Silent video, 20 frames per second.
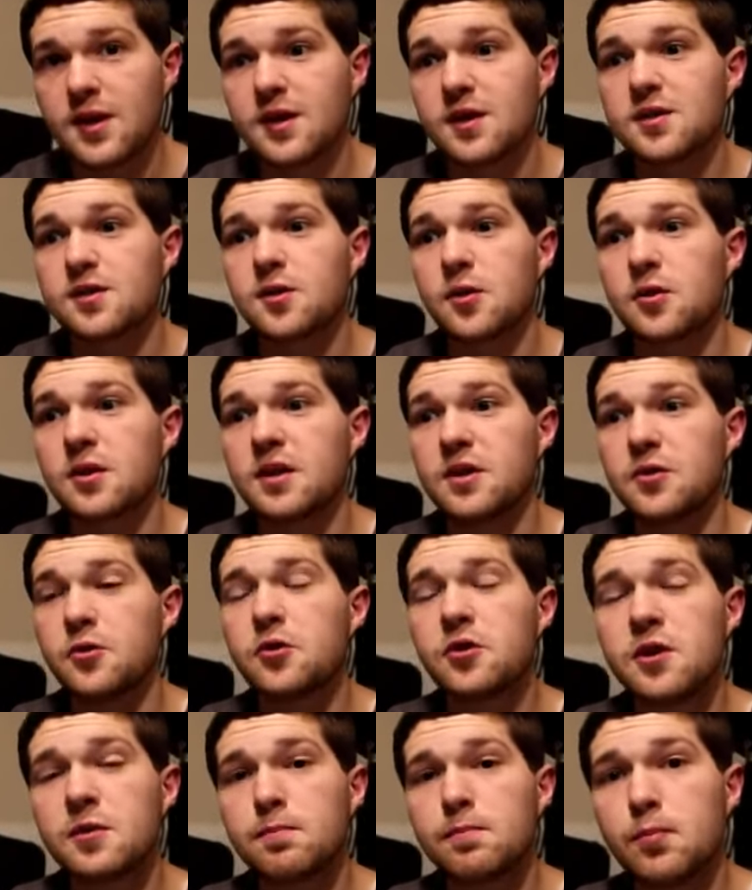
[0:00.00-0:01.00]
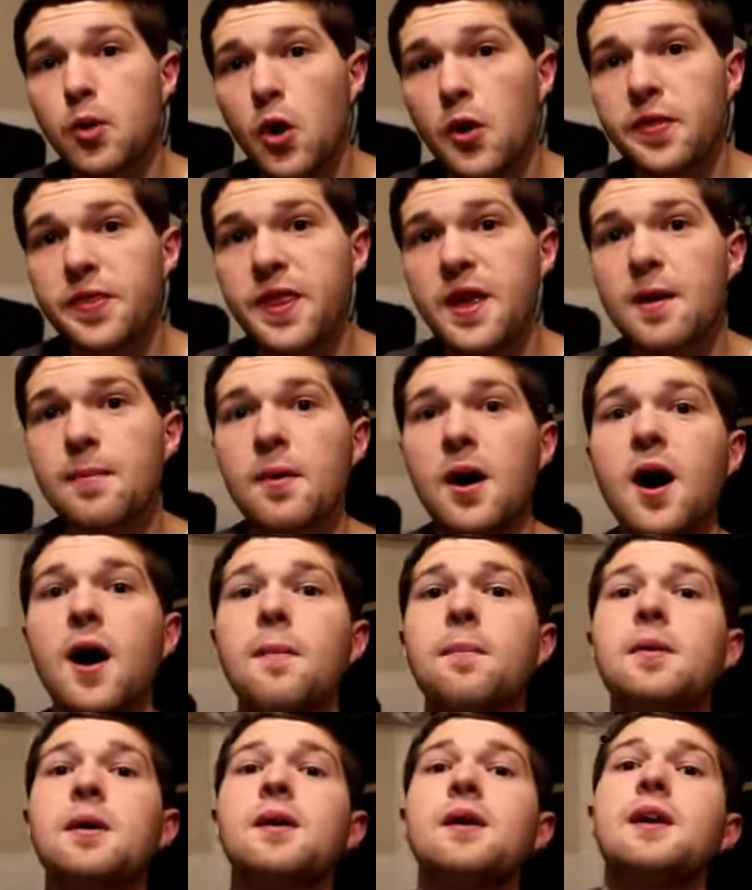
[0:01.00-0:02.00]
so that you can put them
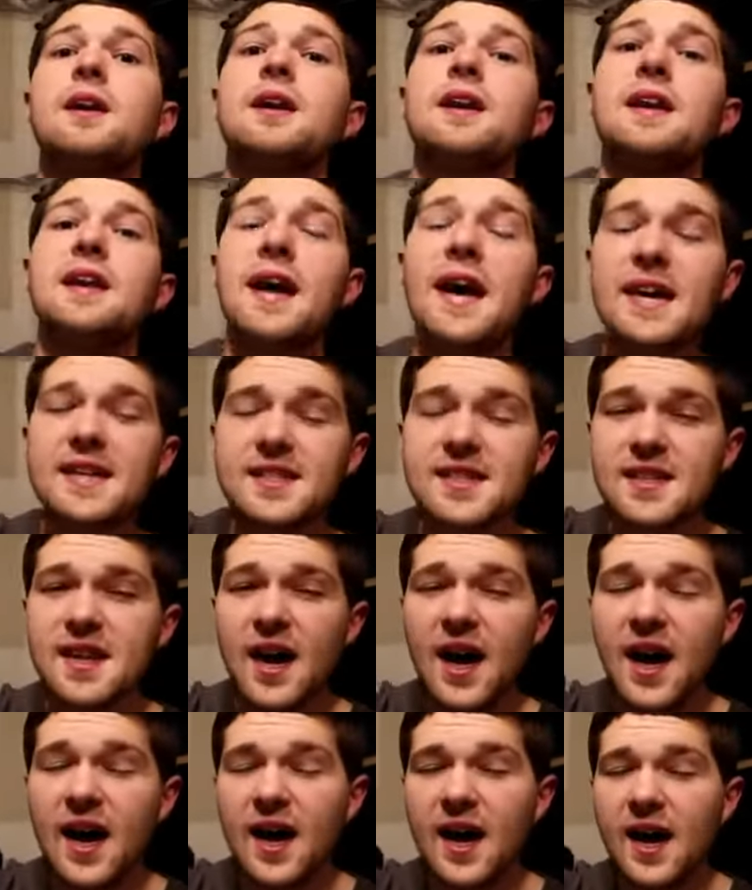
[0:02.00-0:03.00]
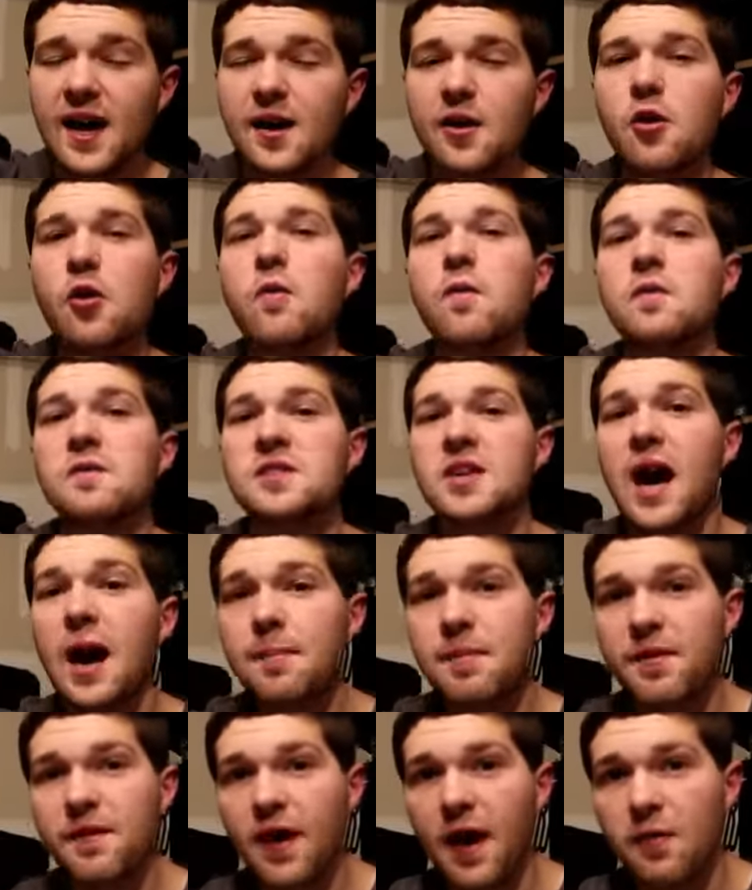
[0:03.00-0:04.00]
up nice and high over
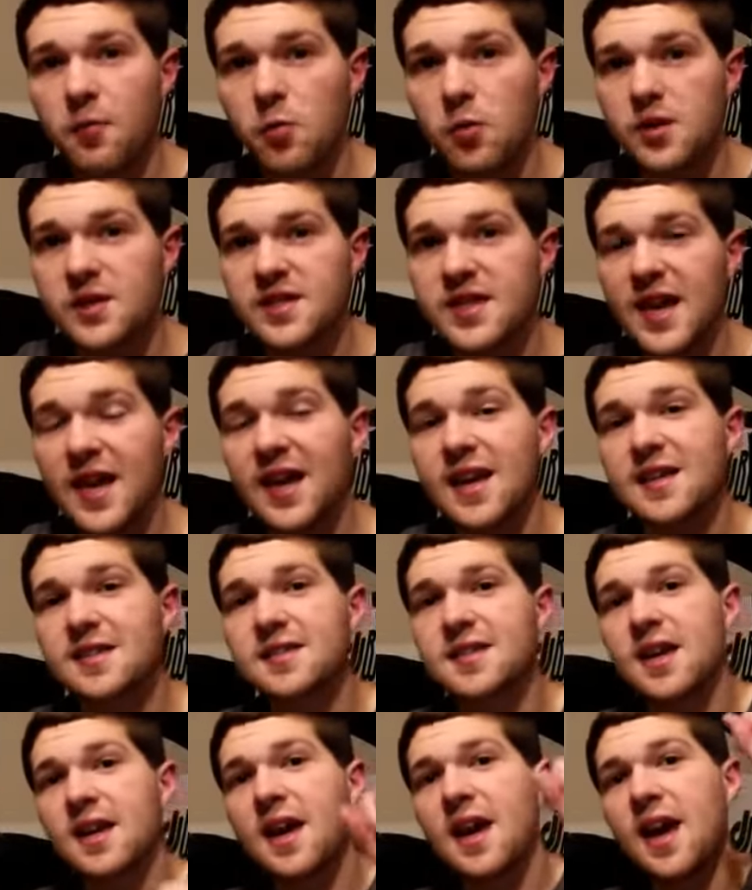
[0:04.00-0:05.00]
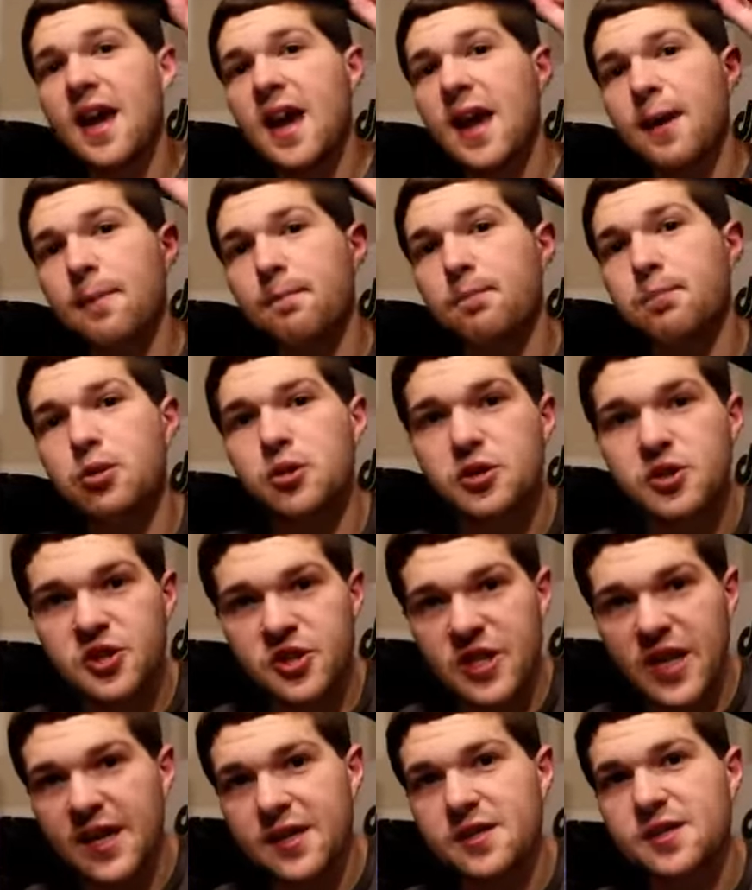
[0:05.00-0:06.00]
top of everyone's heads and
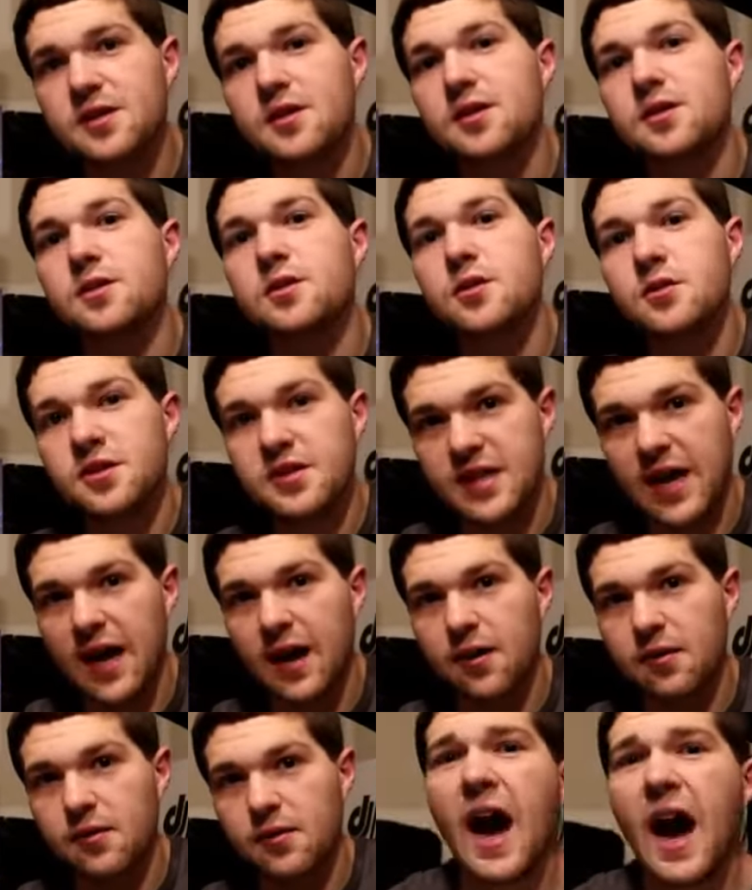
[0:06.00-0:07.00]
project your sound.